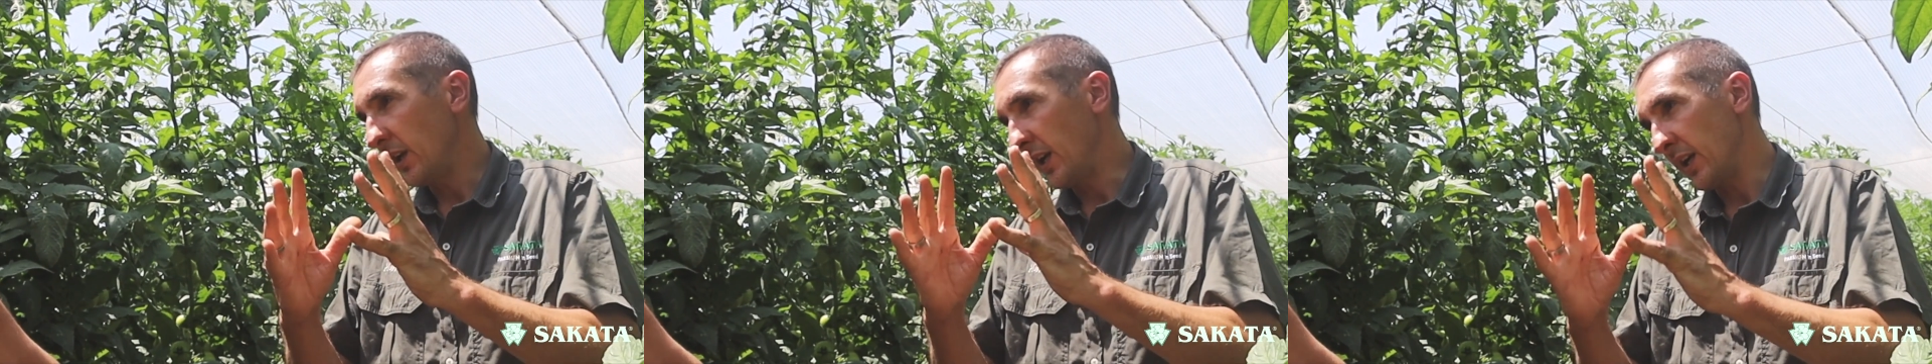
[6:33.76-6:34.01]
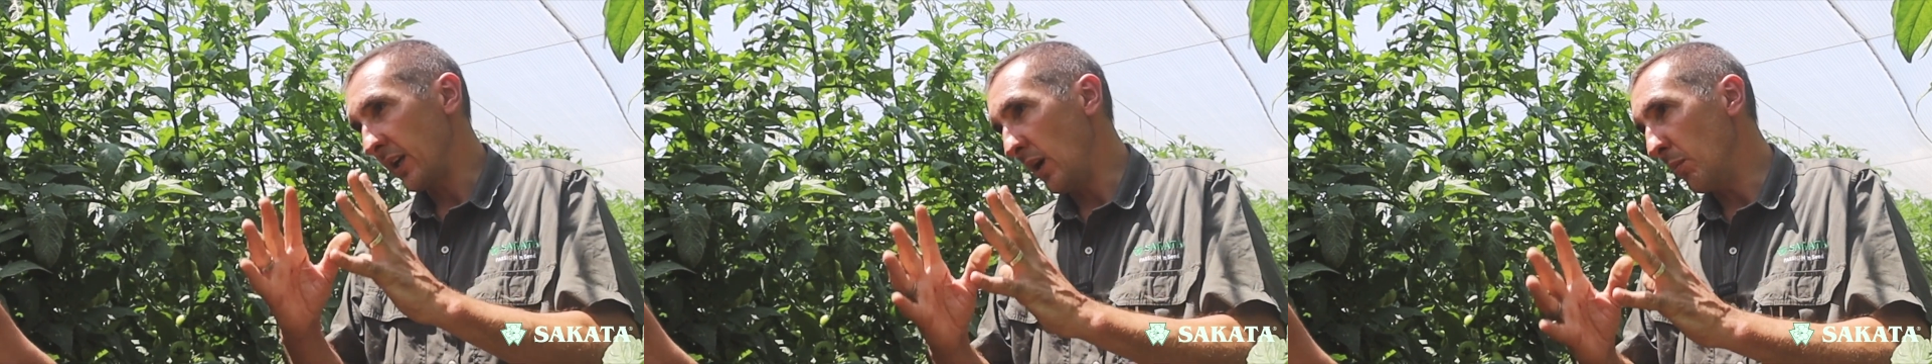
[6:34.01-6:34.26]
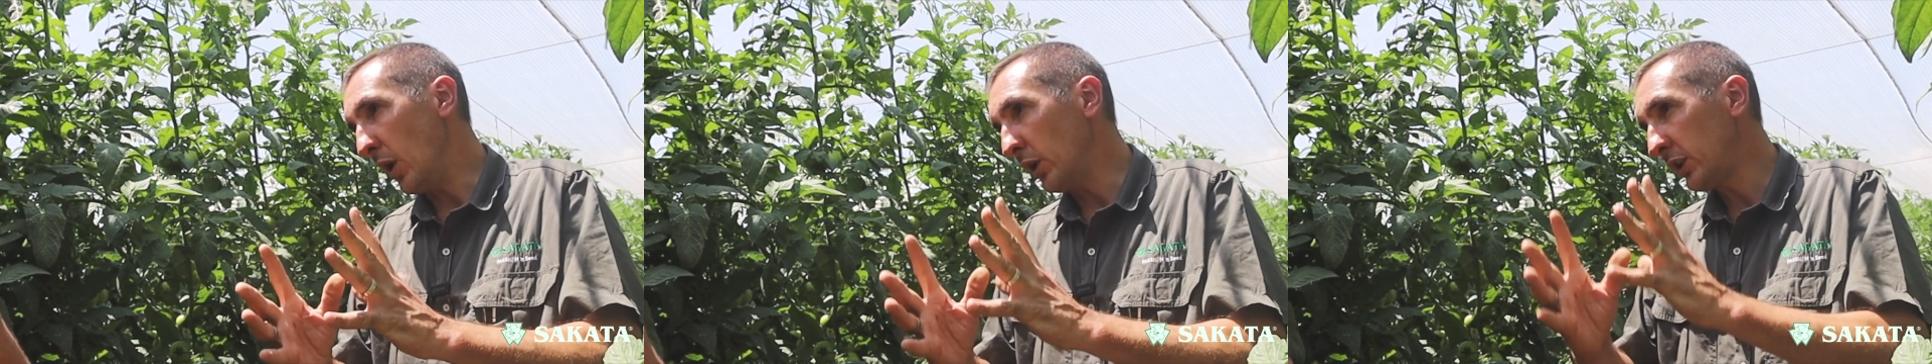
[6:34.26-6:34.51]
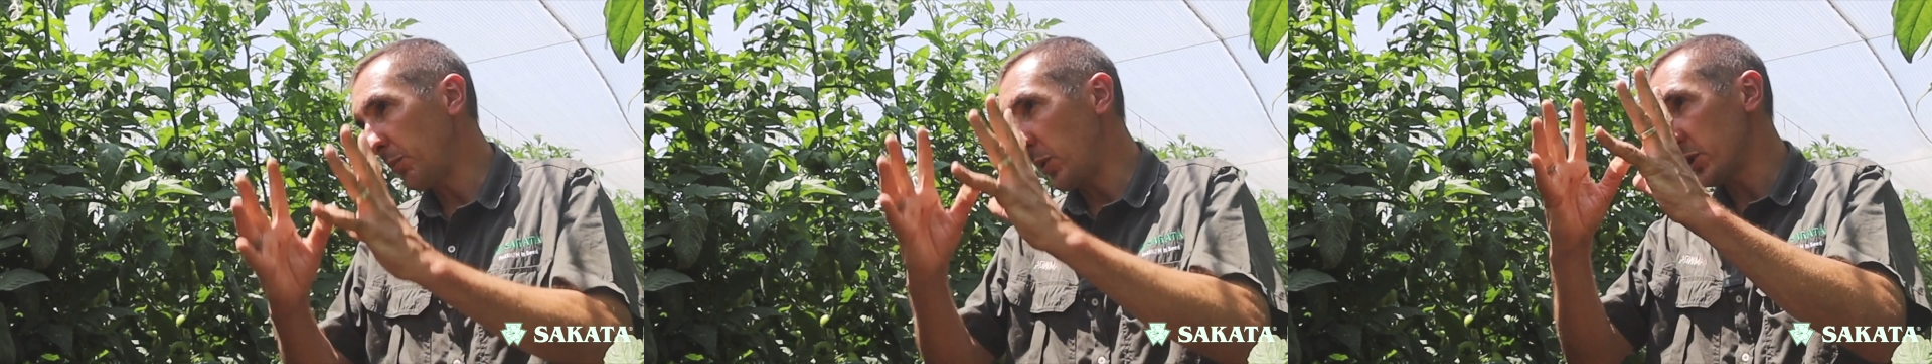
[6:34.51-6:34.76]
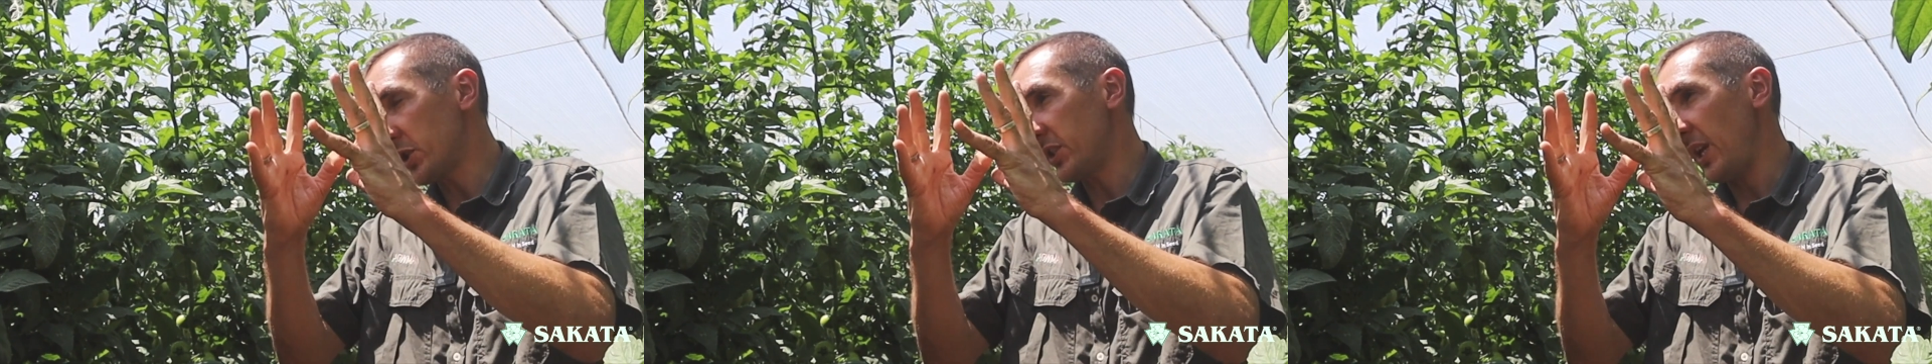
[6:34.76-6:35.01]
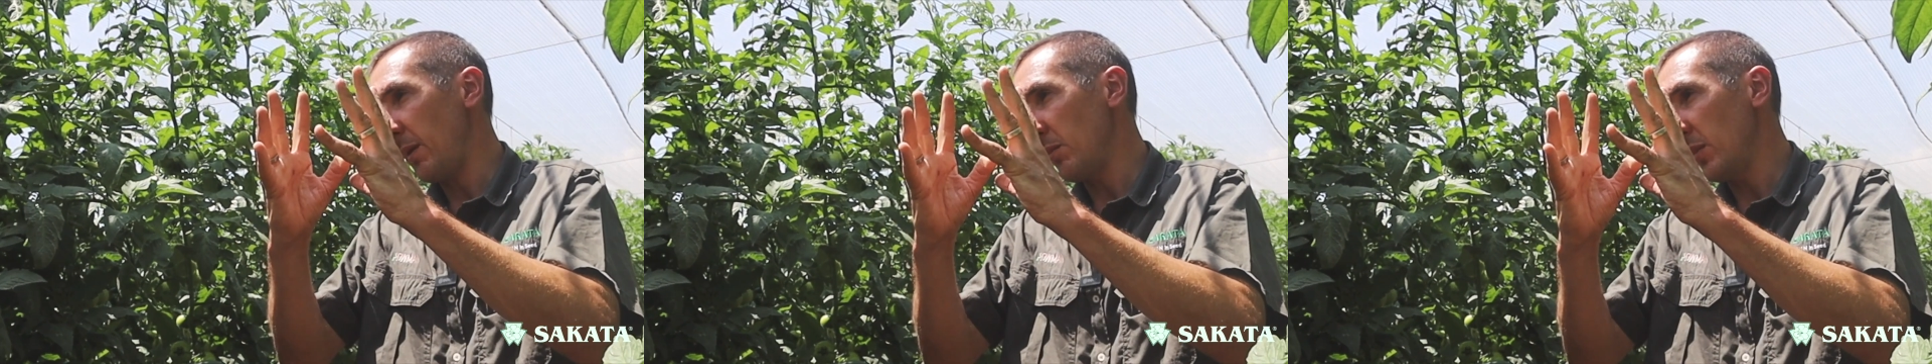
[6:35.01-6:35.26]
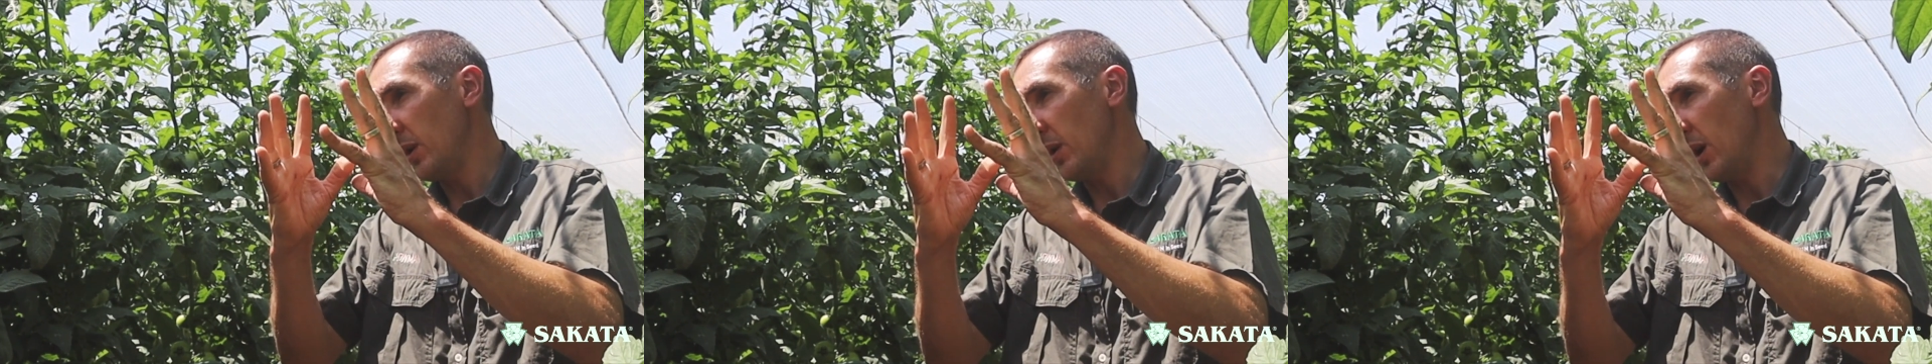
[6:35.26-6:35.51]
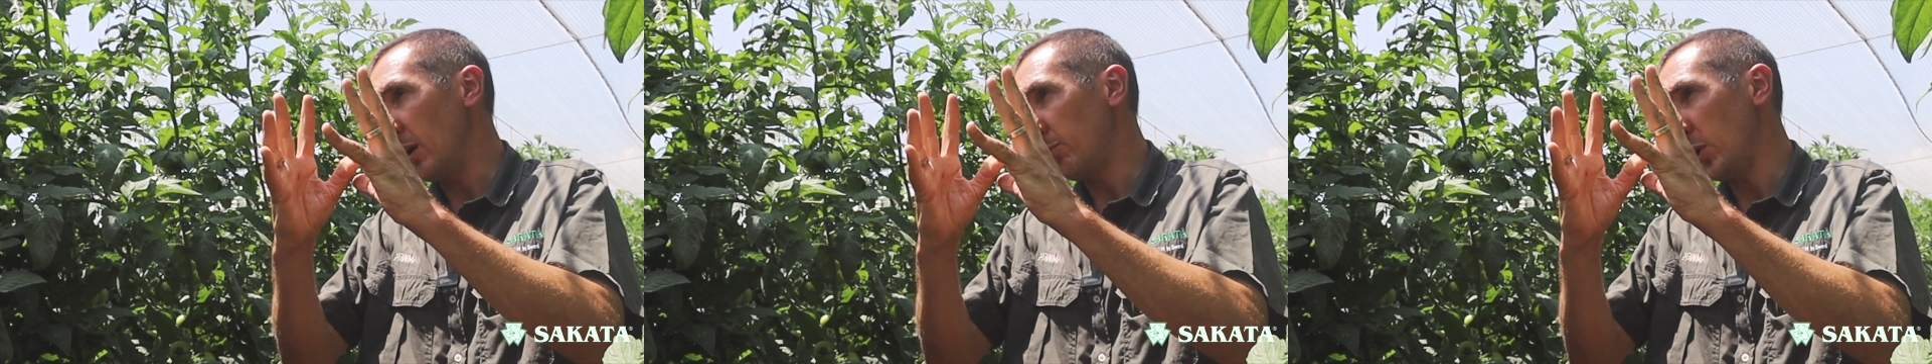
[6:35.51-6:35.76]
a multiple stem
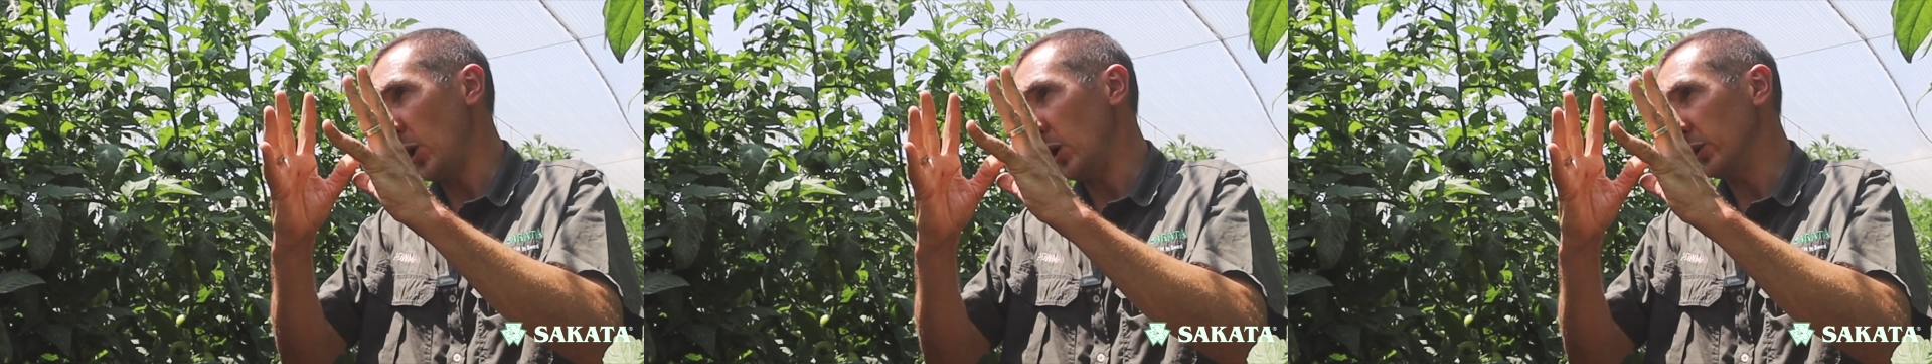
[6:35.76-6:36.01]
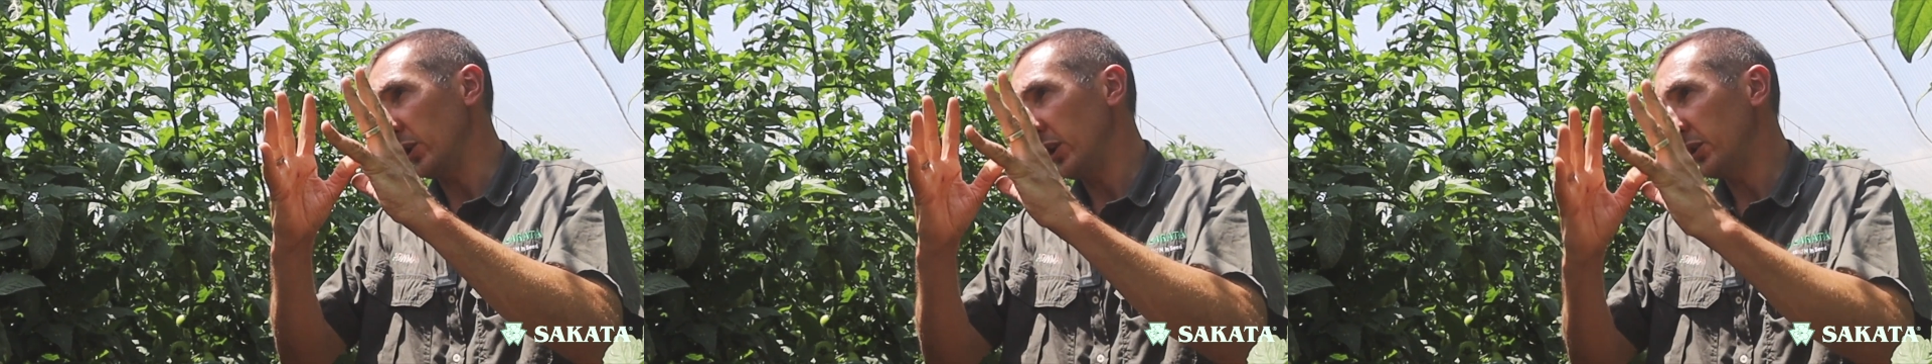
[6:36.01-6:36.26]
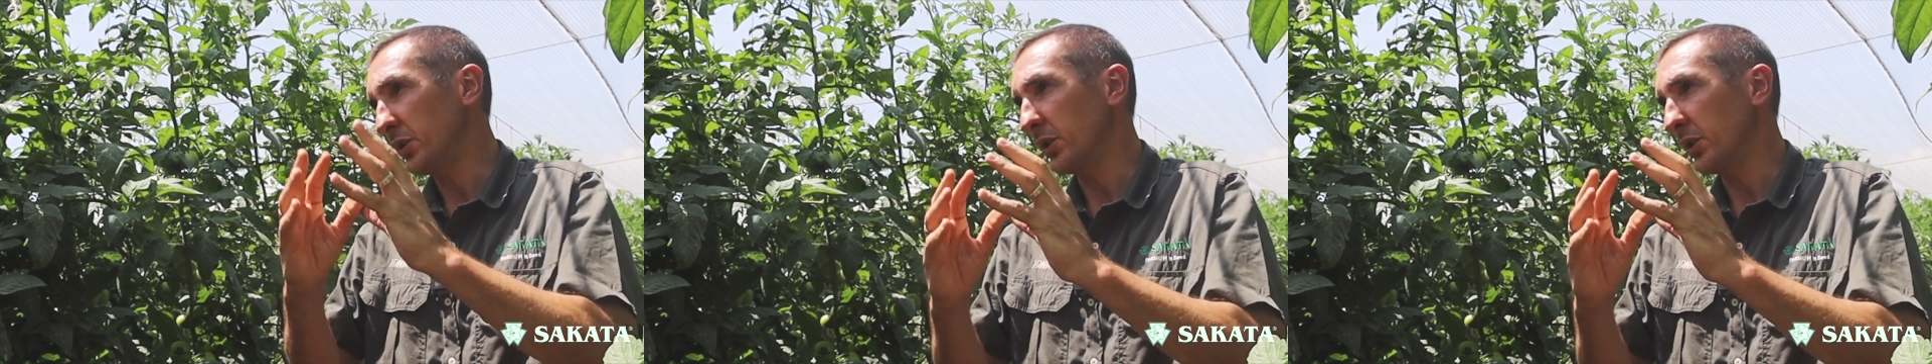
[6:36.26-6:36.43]
plant.